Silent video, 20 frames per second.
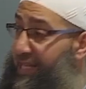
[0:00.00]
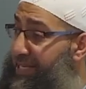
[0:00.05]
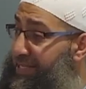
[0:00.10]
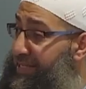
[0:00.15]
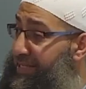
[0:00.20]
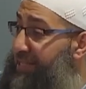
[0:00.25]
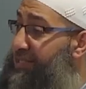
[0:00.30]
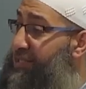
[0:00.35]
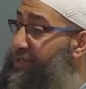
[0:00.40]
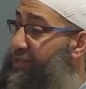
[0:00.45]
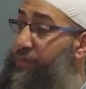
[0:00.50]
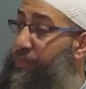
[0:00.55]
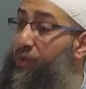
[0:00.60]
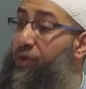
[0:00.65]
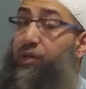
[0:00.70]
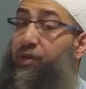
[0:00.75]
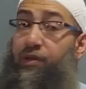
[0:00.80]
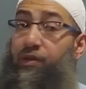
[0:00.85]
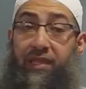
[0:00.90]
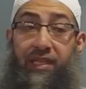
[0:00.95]
and he said to them,
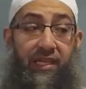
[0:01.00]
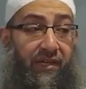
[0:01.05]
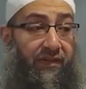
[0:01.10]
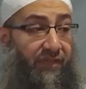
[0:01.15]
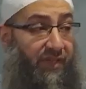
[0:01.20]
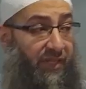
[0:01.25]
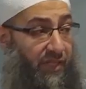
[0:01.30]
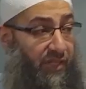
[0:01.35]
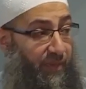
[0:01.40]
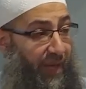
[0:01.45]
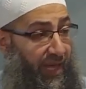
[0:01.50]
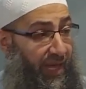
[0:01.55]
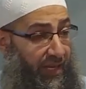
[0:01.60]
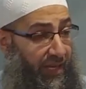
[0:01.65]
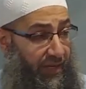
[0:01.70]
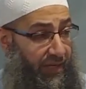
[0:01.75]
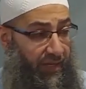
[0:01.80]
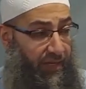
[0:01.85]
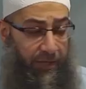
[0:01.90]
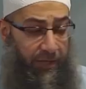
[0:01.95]
"What do you think of this
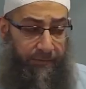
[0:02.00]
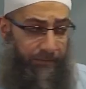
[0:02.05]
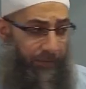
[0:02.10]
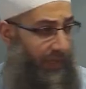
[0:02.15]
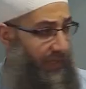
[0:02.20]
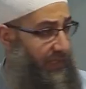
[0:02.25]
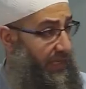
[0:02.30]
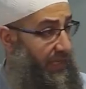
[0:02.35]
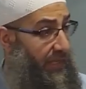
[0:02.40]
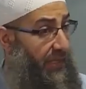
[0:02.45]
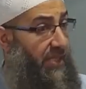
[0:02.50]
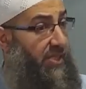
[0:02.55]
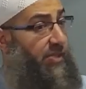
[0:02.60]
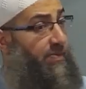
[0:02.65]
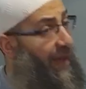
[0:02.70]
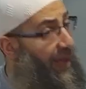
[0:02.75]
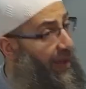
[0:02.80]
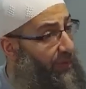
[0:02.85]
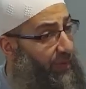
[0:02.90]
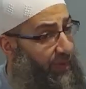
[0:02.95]
man?" They say,
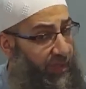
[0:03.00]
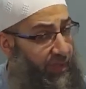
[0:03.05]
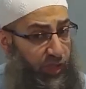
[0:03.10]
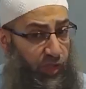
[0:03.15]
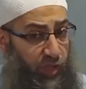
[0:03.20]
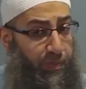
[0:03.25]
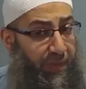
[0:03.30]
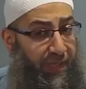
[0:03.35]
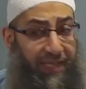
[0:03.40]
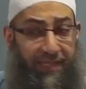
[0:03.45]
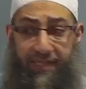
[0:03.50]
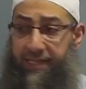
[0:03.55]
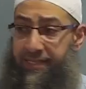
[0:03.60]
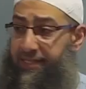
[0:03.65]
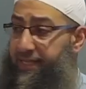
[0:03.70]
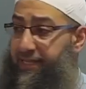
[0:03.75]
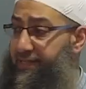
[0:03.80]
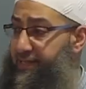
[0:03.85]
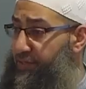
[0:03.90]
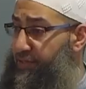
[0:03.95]
"This man, when he speaks,
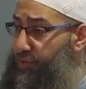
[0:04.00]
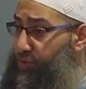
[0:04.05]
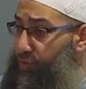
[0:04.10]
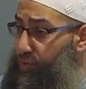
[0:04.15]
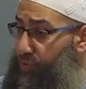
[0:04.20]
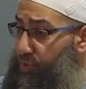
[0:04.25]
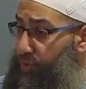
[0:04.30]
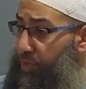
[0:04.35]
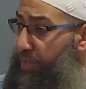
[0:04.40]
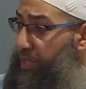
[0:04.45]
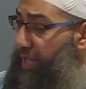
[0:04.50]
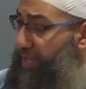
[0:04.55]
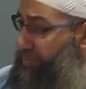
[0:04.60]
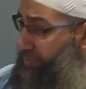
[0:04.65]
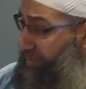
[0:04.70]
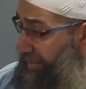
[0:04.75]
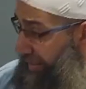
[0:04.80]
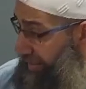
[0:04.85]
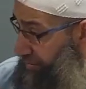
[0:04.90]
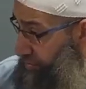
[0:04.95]
he's listened to.
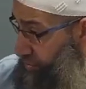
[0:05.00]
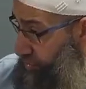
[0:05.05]
And when he